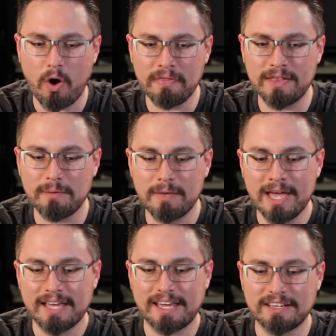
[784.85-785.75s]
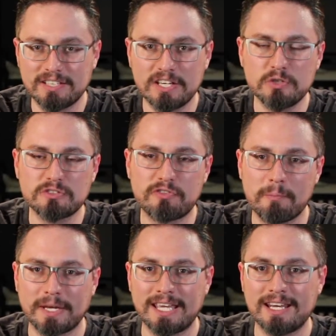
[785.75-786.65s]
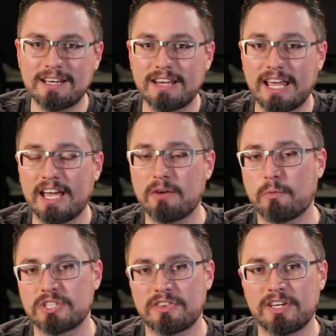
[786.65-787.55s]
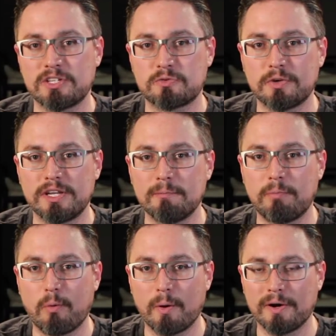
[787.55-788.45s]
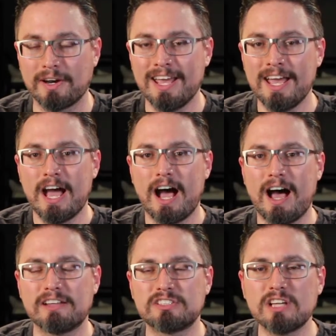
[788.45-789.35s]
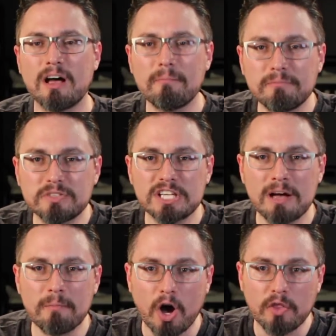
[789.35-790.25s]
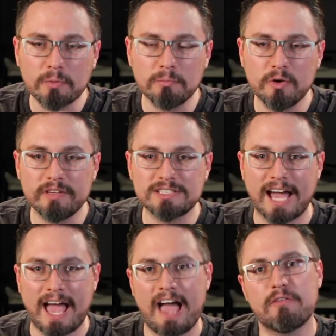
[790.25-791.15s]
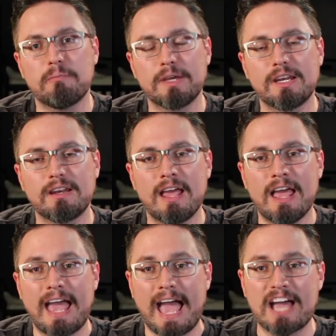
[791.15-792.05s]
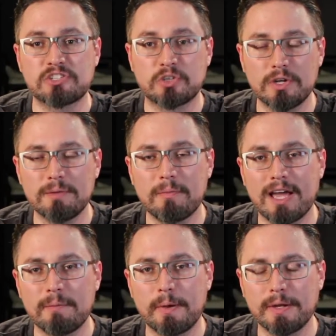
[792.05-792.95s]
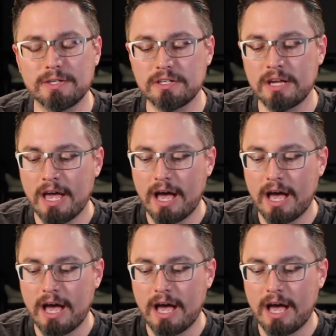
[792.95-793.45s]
on them continues from beginning to end, which I think is really important. Some other movies that haven't been as good, in my opinion,